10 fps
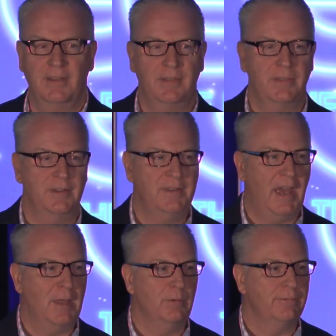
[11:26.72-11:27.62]
the
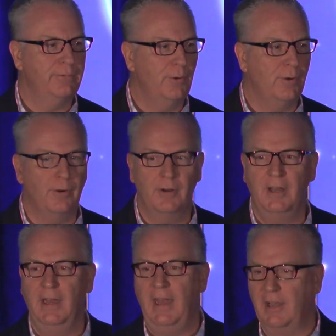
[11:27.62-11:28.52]
day before
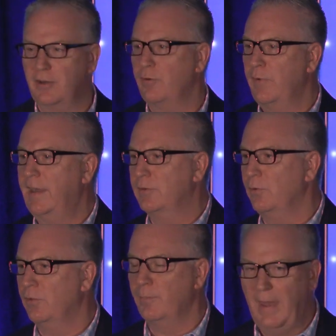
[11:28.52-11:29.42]
and correct all
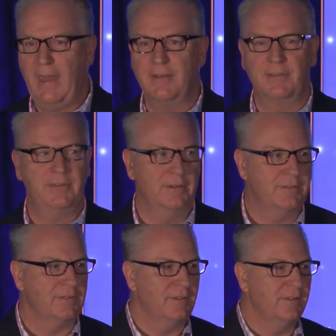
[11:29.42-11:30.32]
the bad
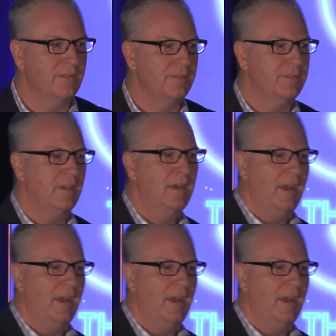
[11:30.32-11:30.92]
decisions